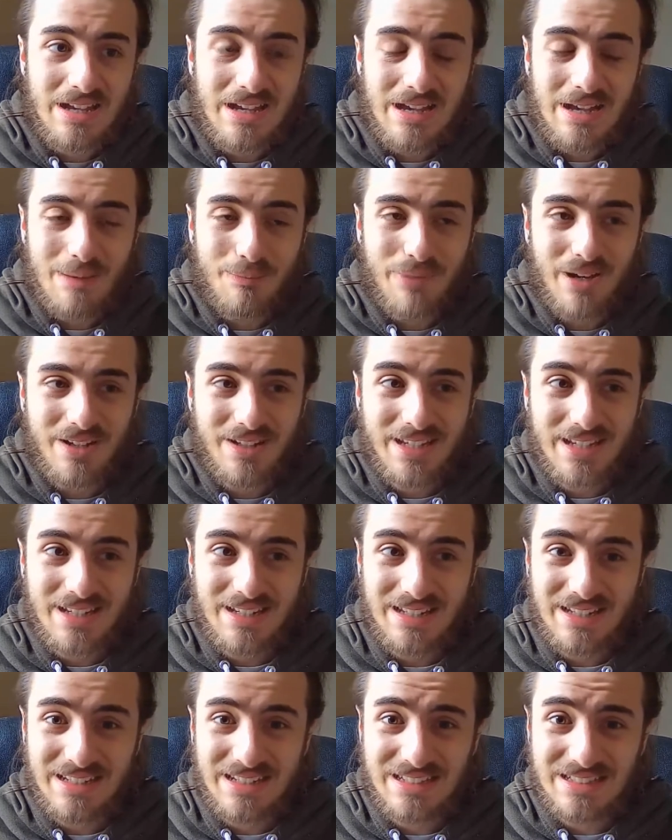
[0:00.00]
but
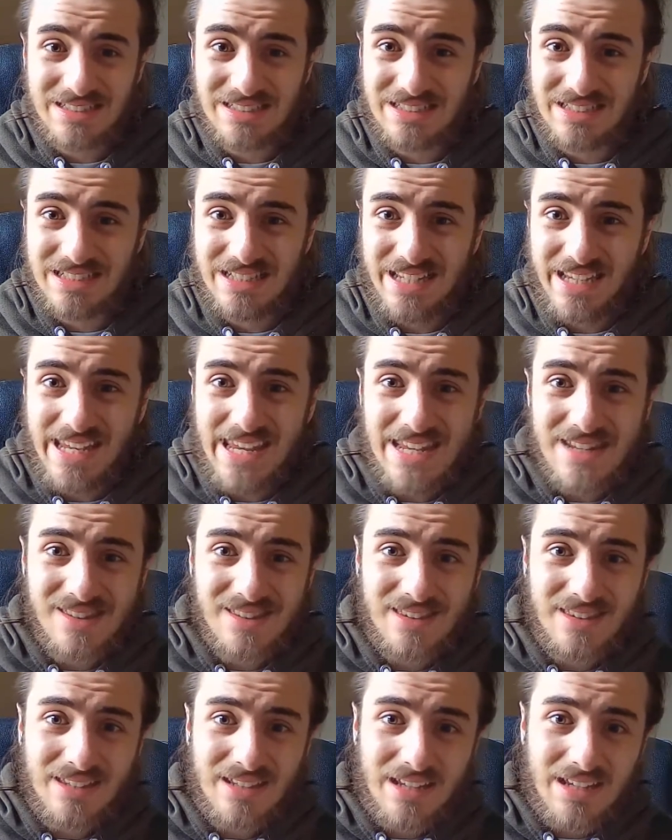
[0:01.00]

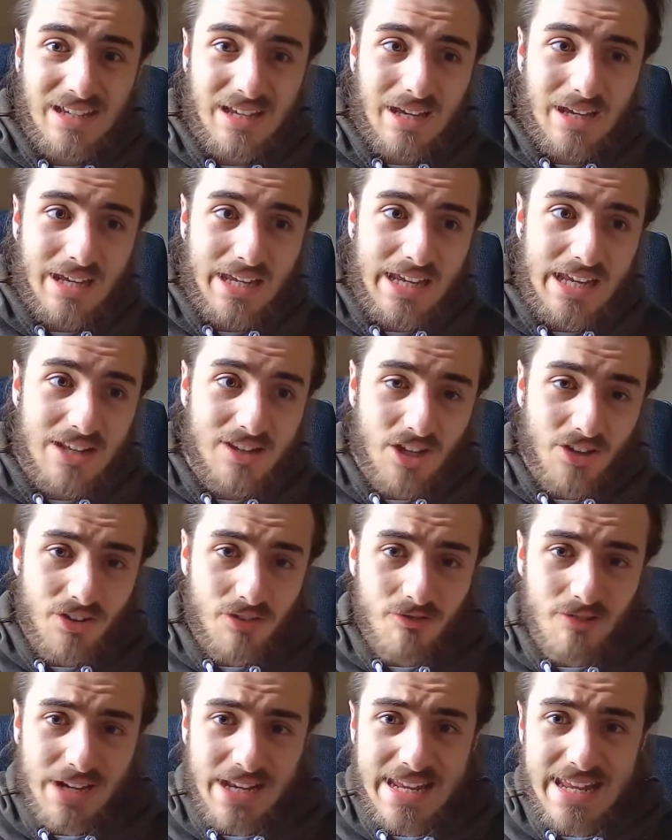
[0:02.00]
he doesn't
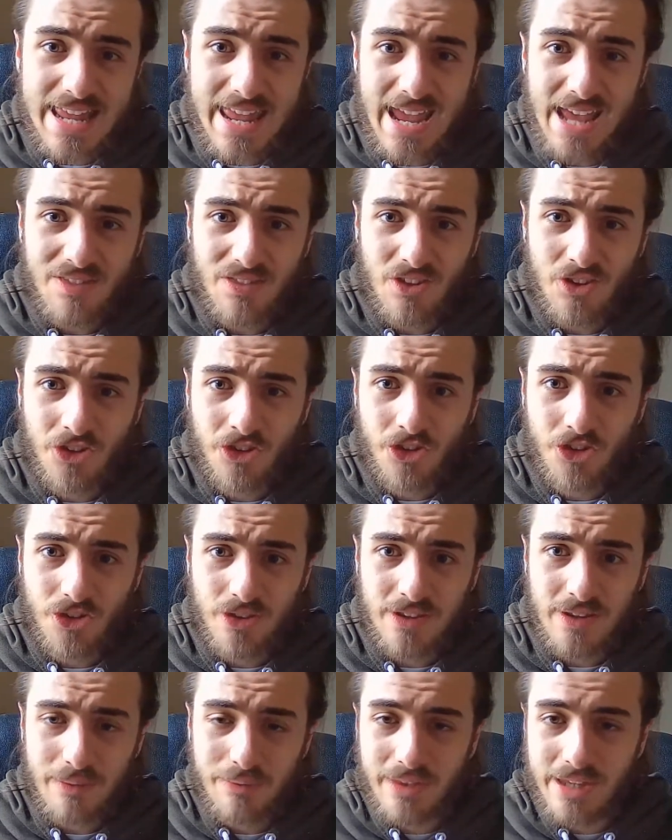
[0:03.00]
really get
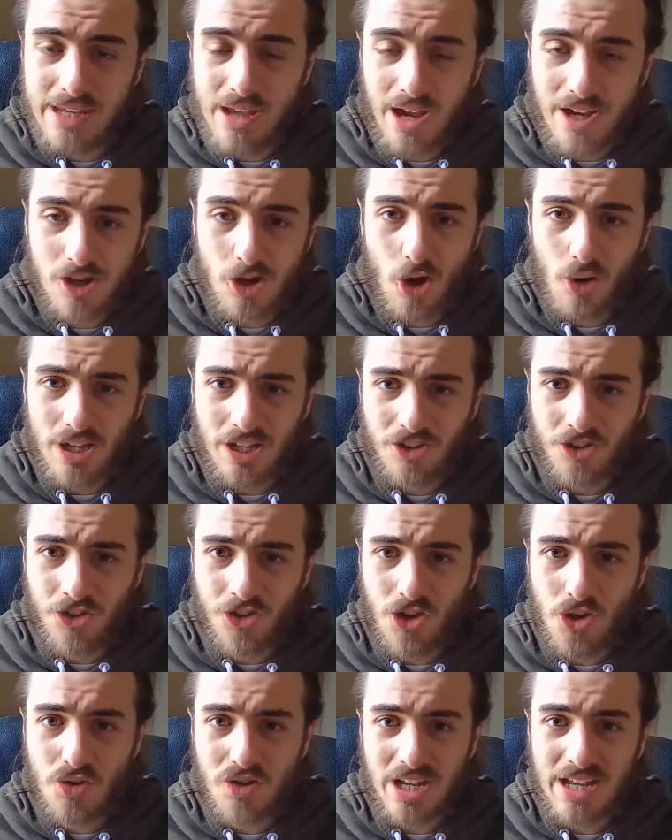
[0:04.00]
the iconic
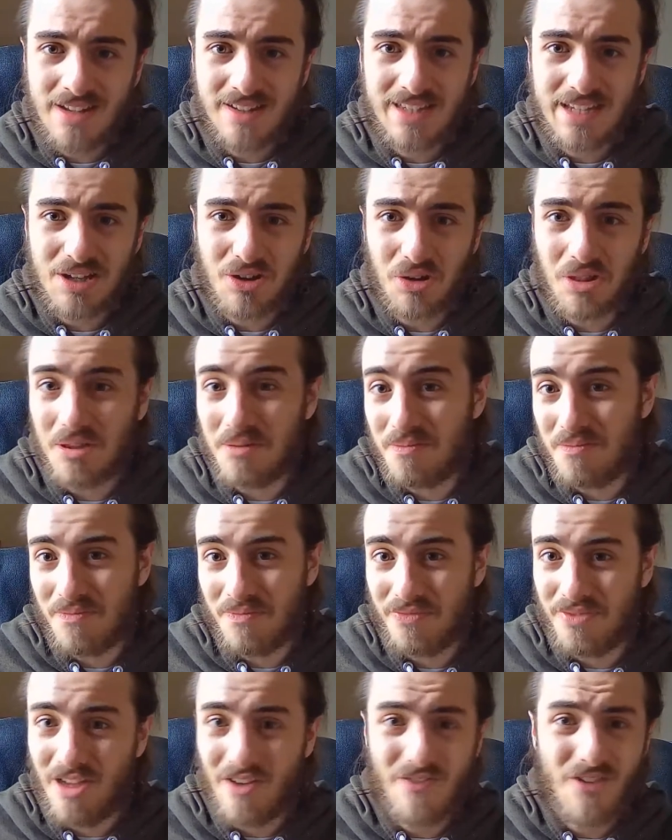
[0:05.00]
suit until
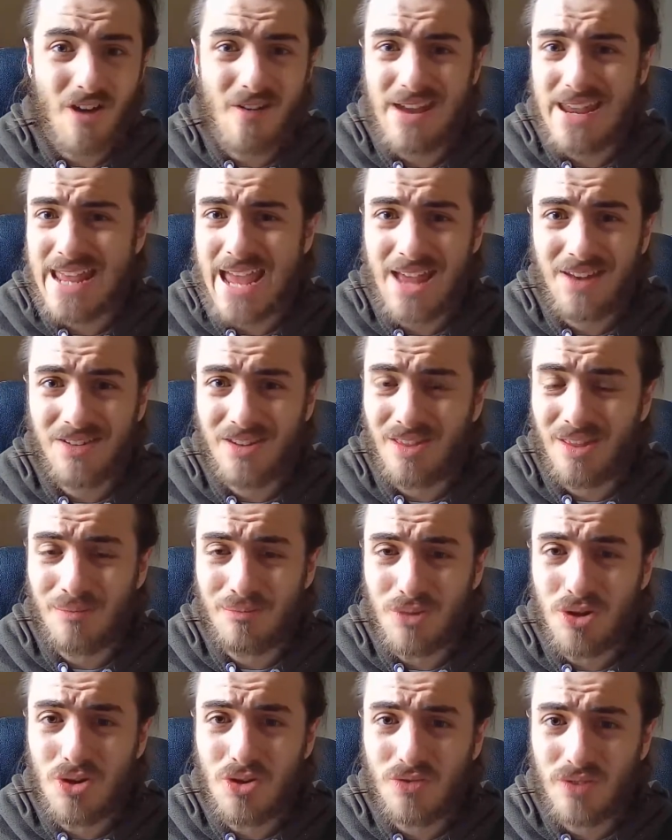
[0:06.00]
the very end of the
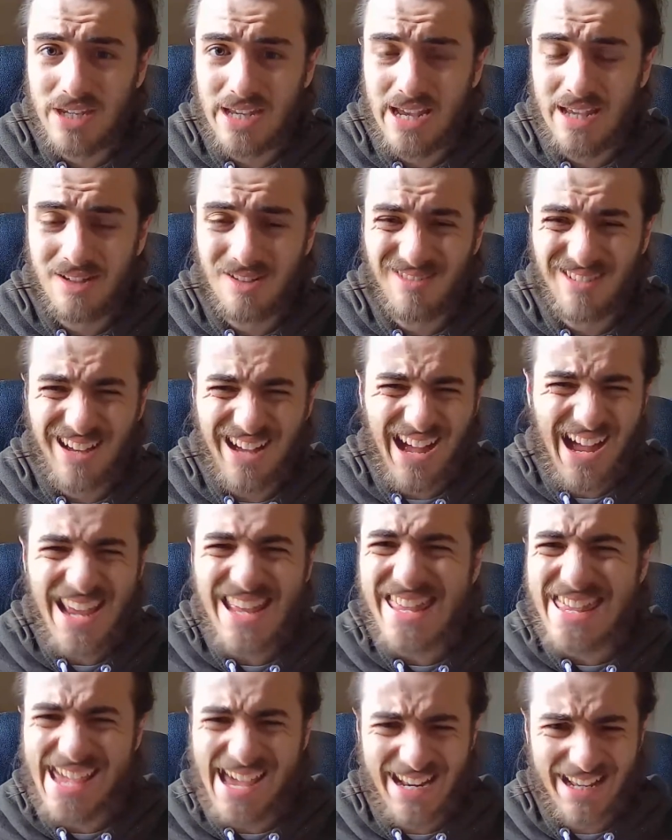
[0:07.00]
movie, and I
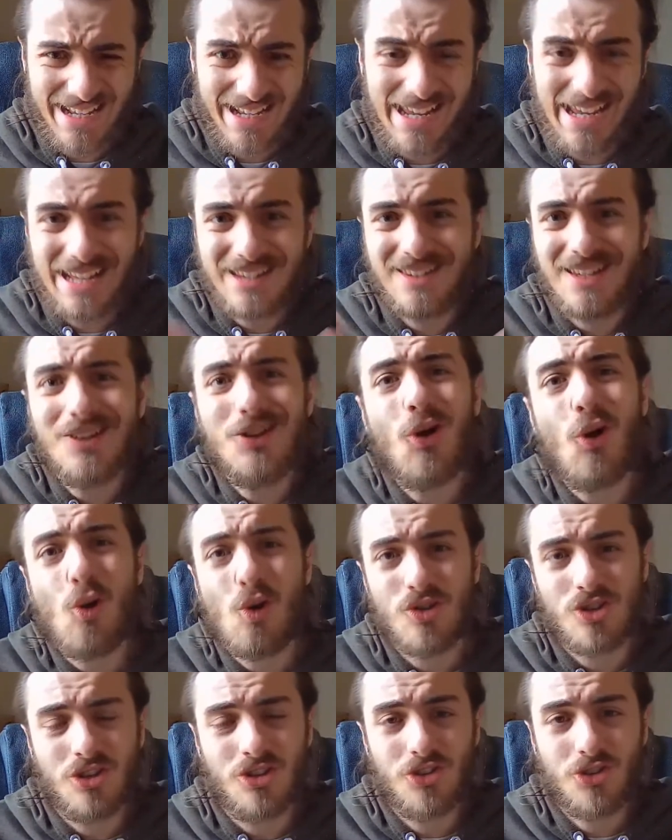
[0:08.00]
get it. It's an
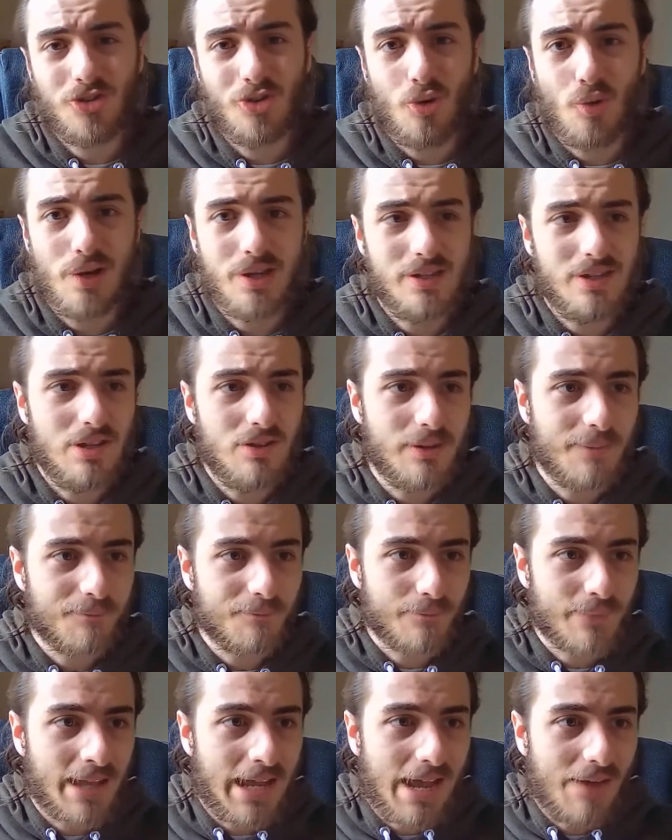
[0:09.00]
origin story. You
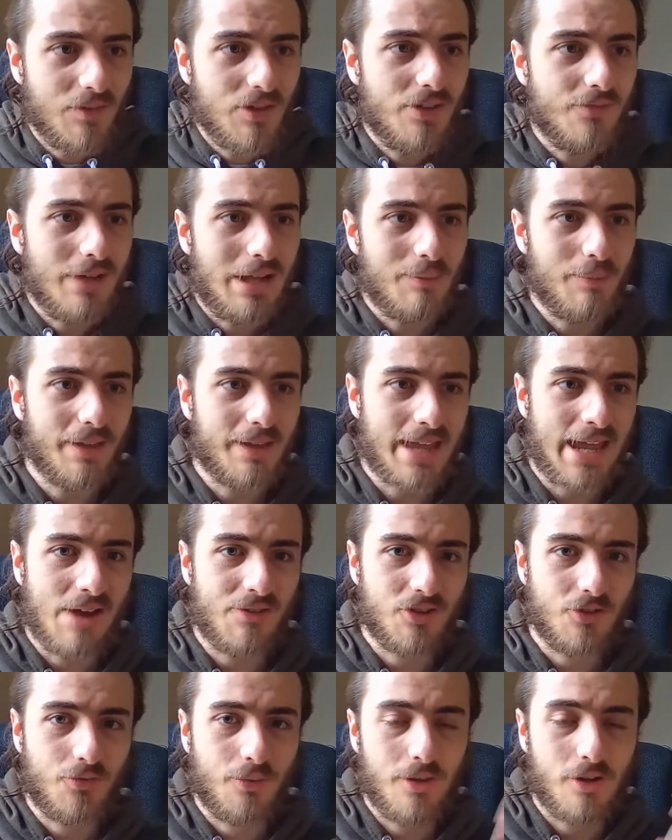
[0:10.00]
have to develop the
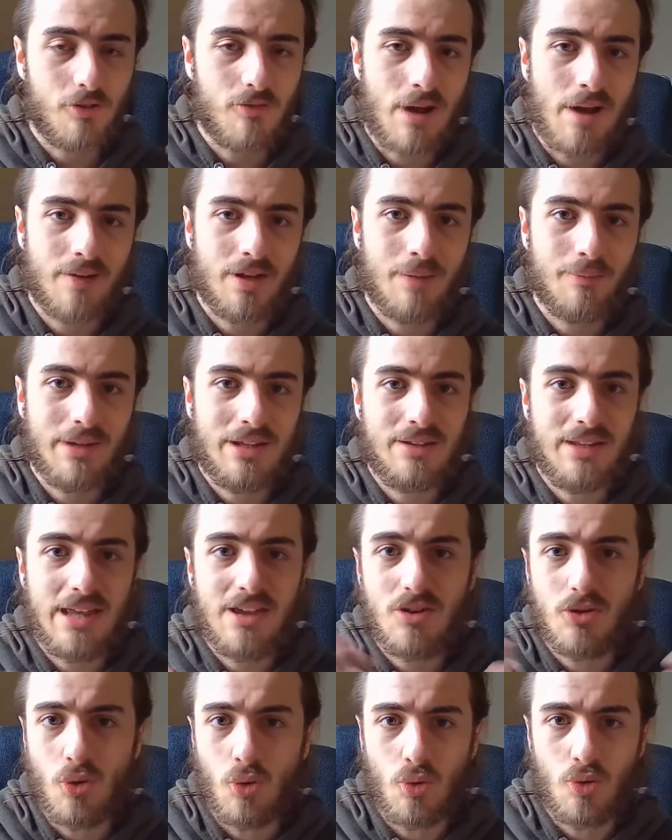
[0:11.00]
character from the ground up and
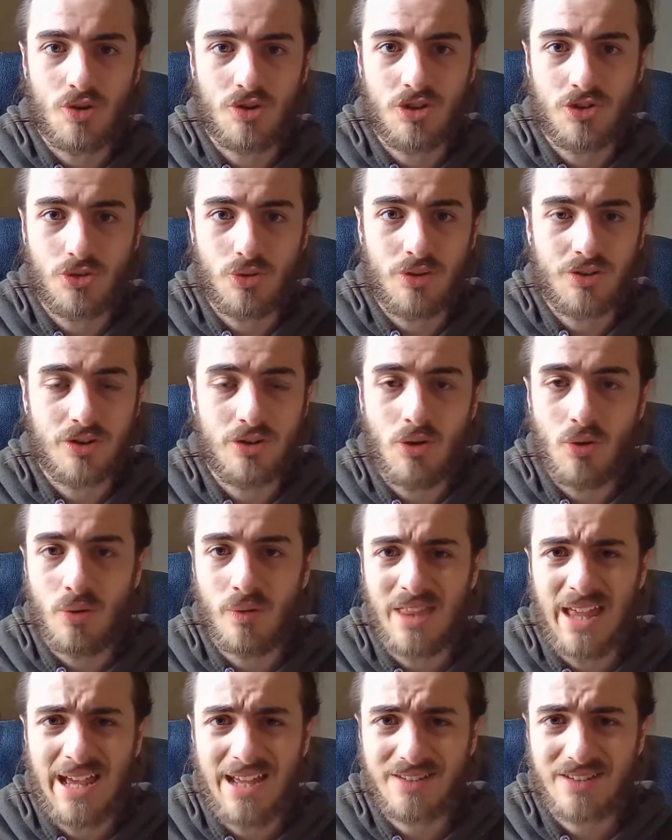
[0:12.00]
the origin stories and all
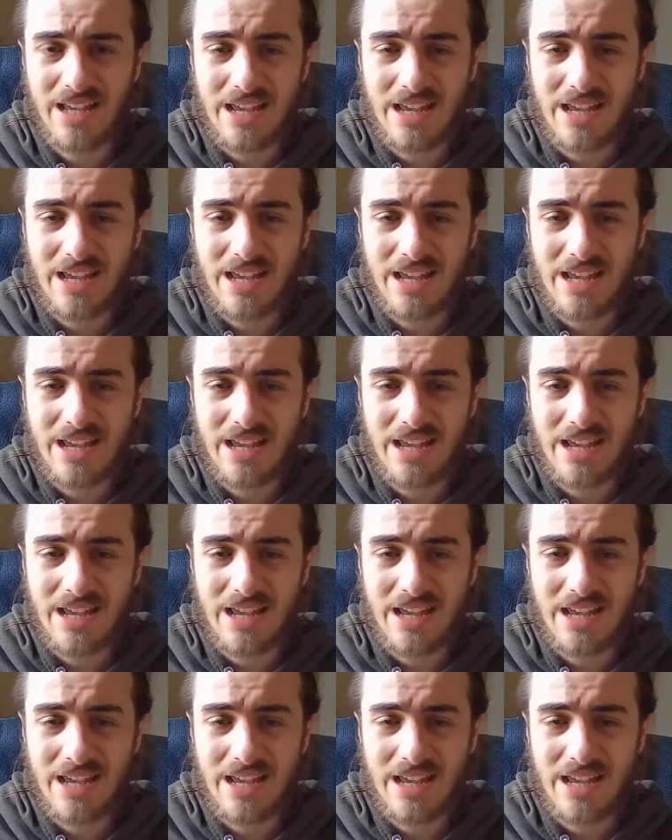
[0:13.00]
that.